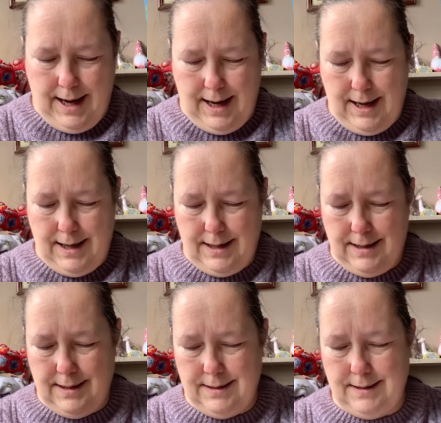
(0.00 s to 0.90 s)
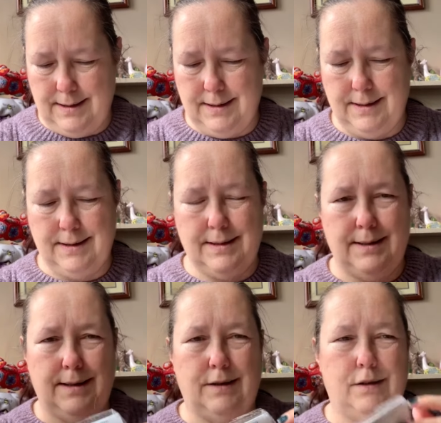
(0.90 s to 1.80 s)
And
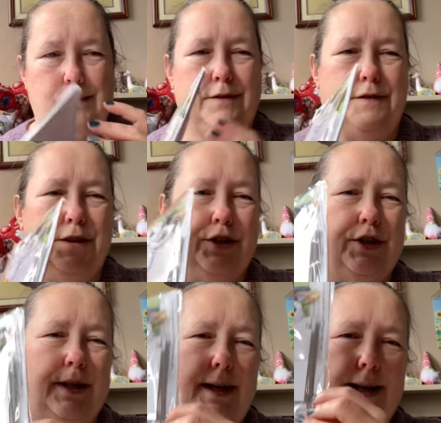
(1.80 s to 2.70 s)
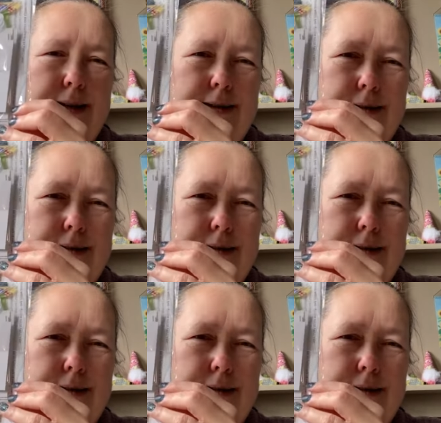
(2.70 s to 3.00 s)
I got the finishing kit.